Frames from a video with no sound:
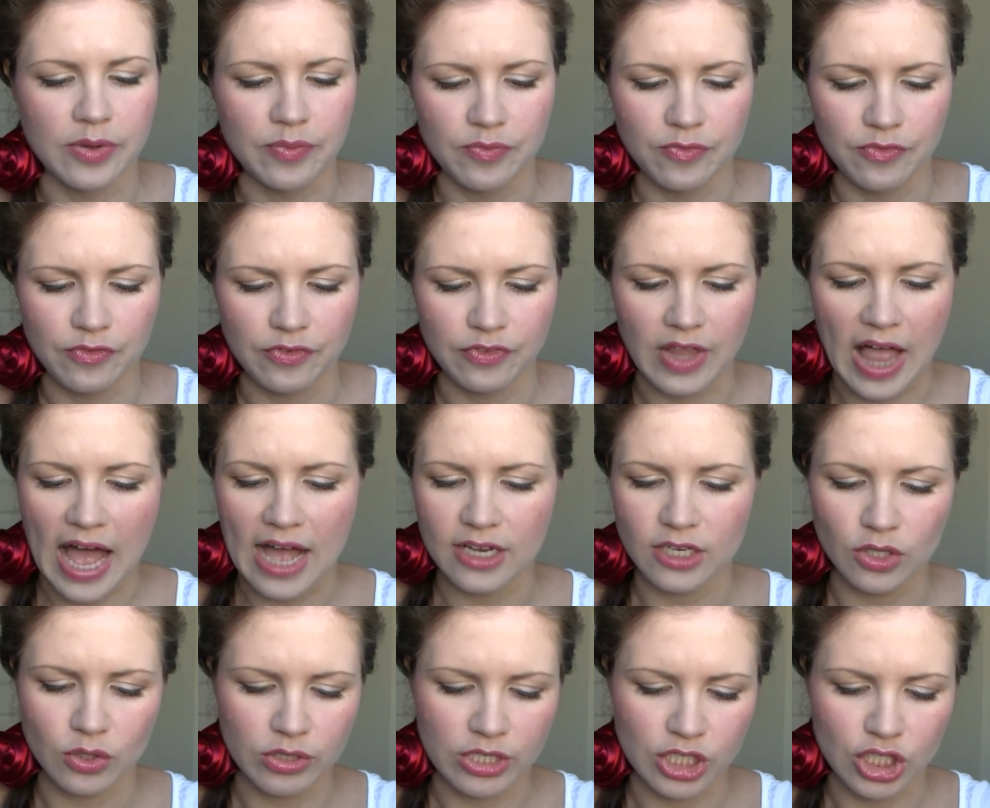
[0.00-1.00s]
flat,
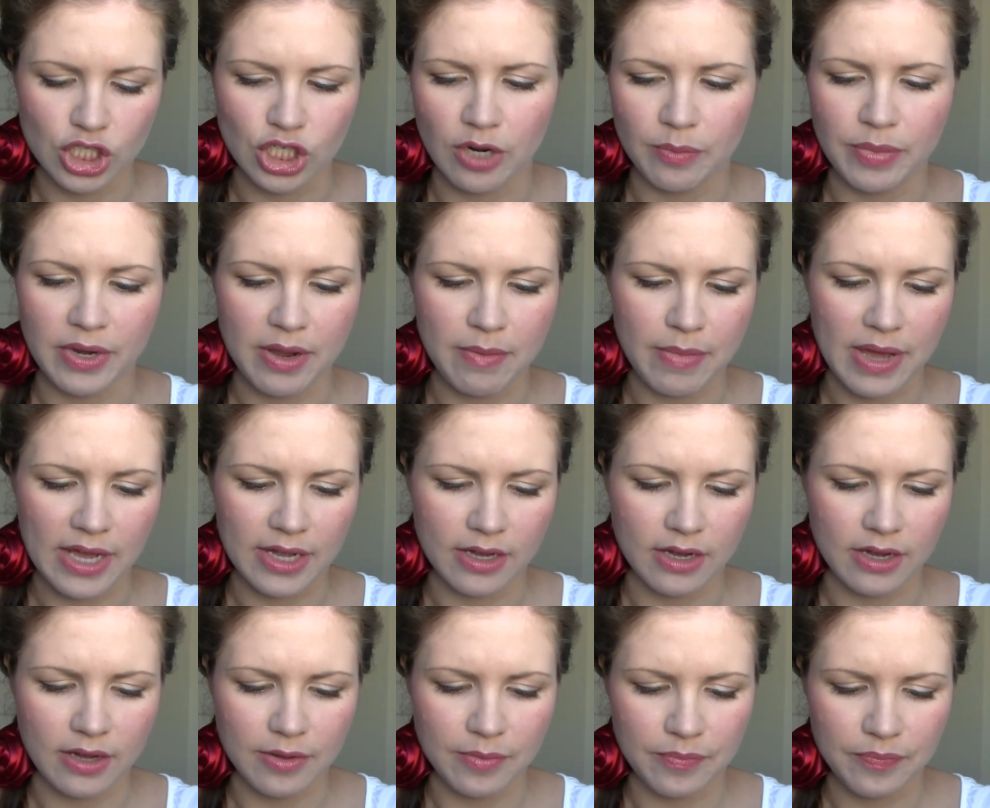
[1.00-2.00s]
you can sharpen it back
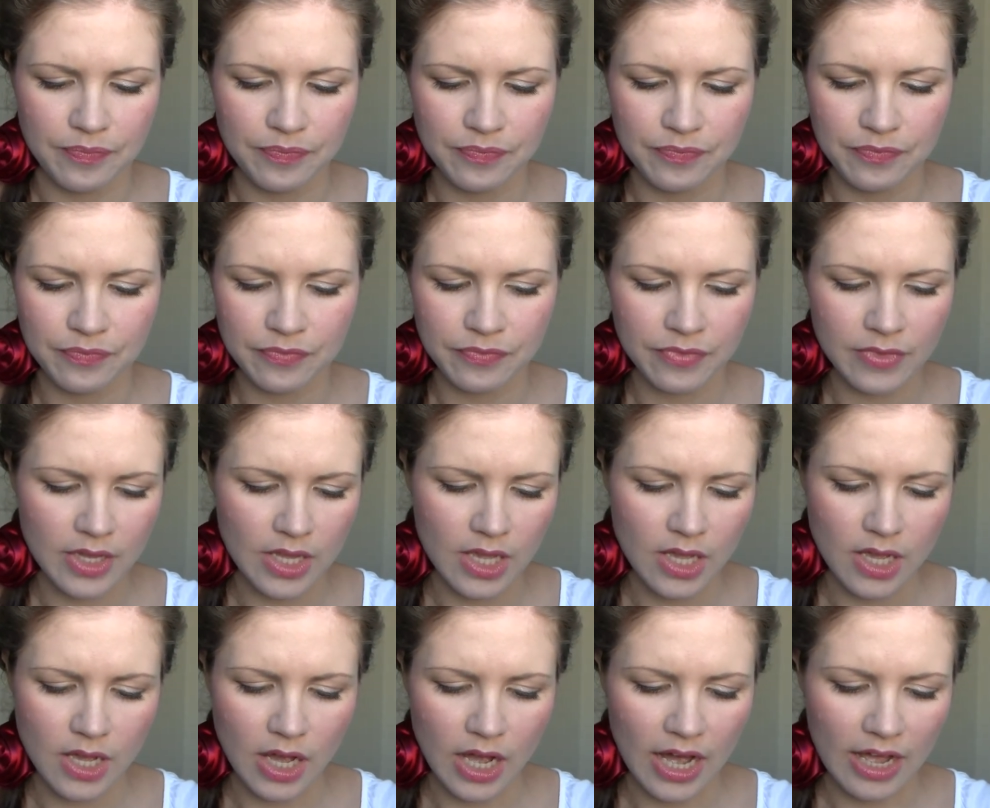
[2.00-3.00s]
up.
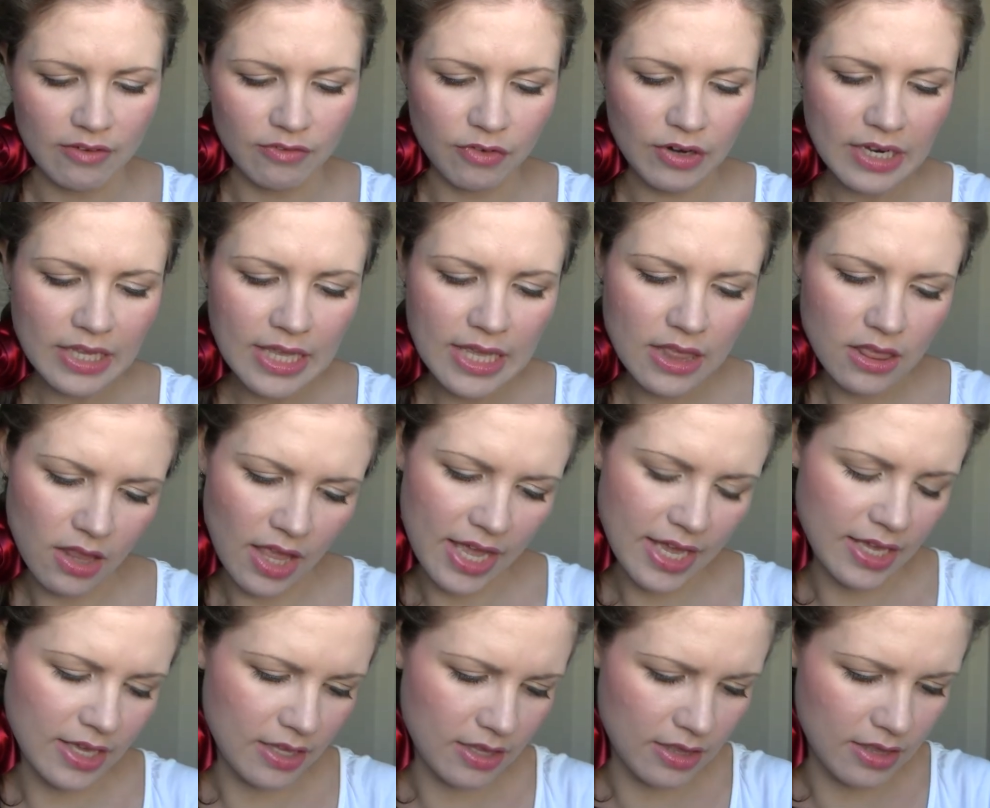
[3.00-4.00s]
I really
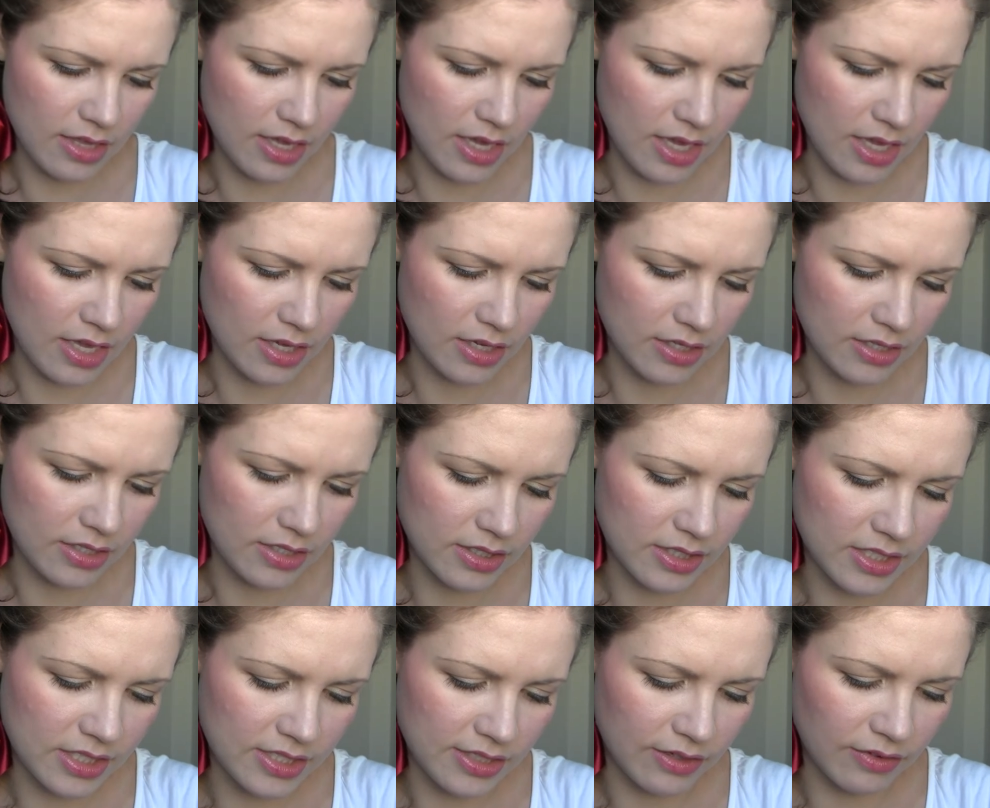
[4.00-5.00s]
like the
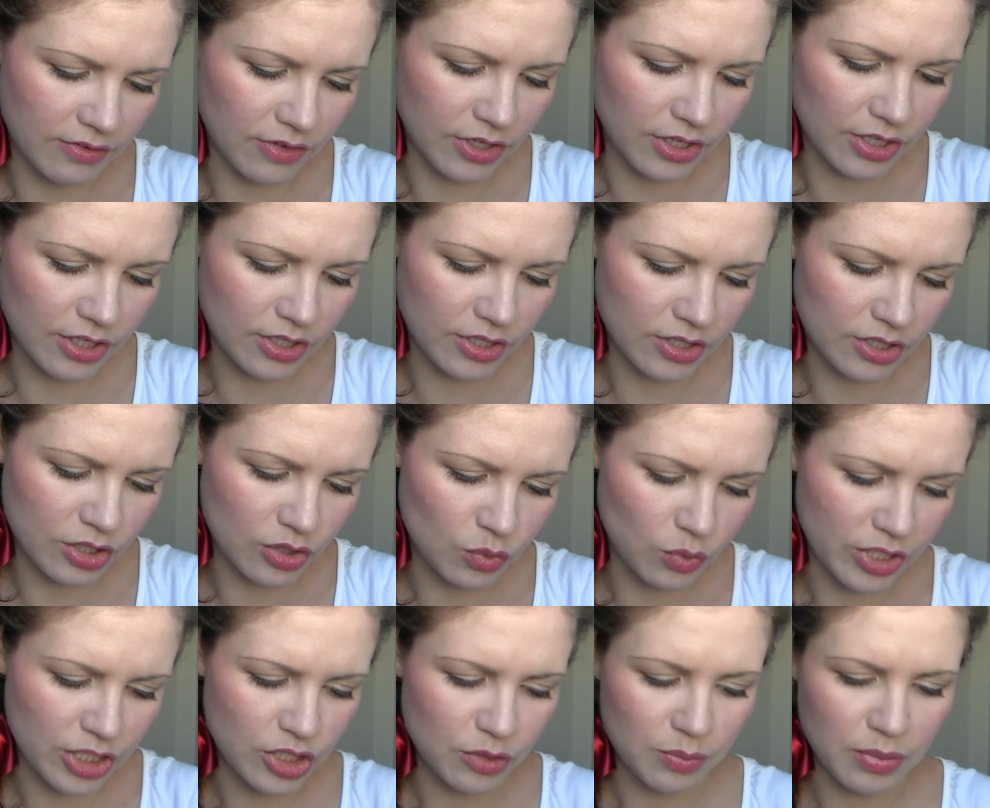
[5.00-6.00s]
silver
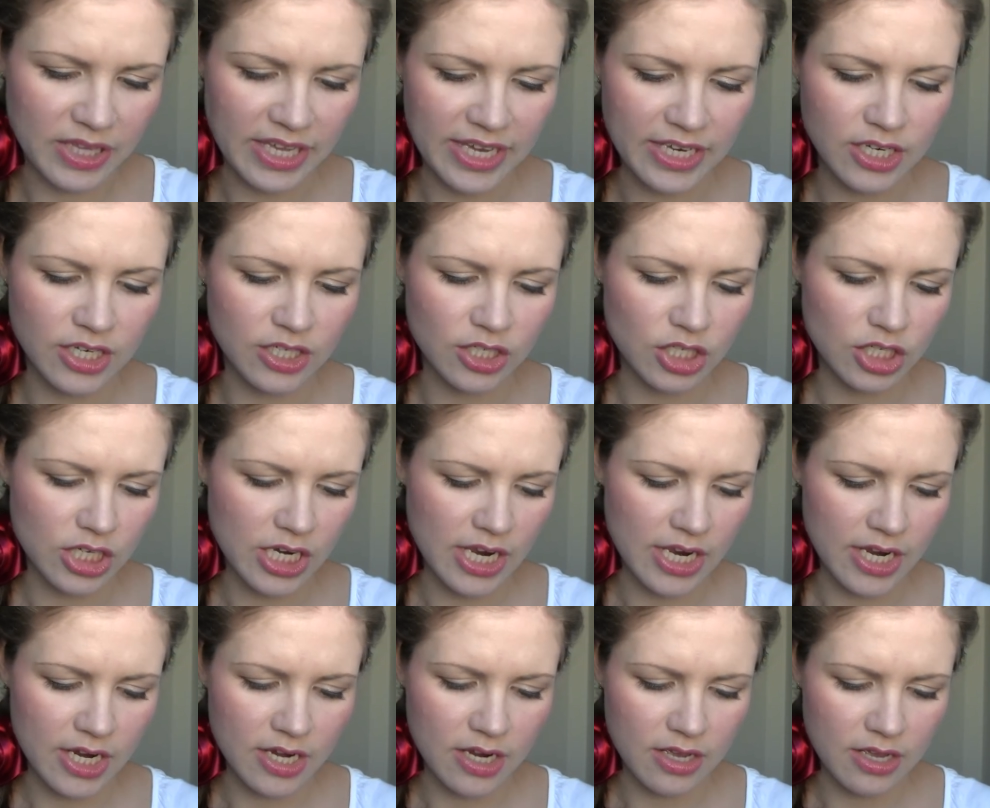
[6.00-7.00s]
Switchblade
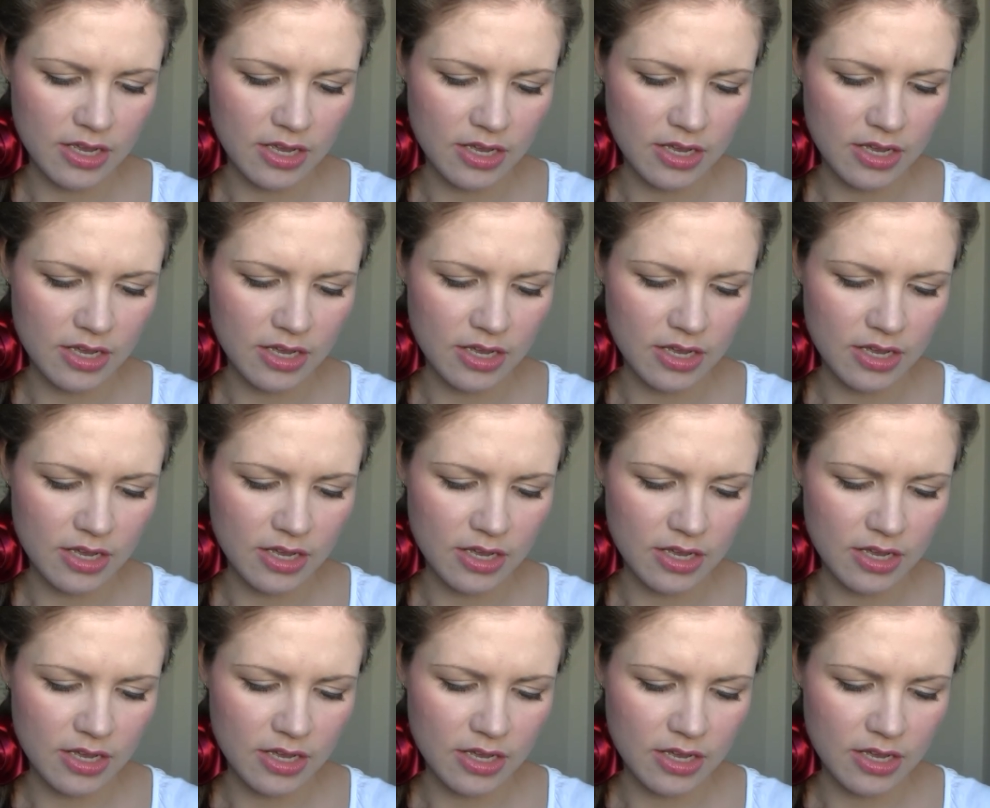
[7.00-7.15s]
shade.